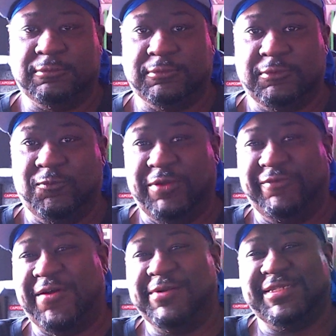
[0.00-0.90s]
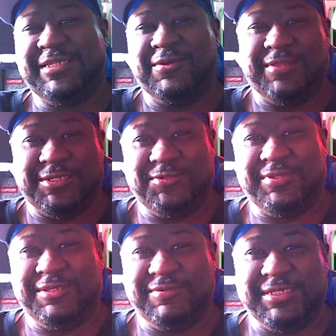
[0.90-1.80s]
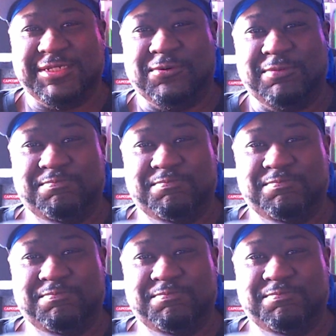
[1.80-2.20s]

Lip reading: what if I were to tell you that you can use this on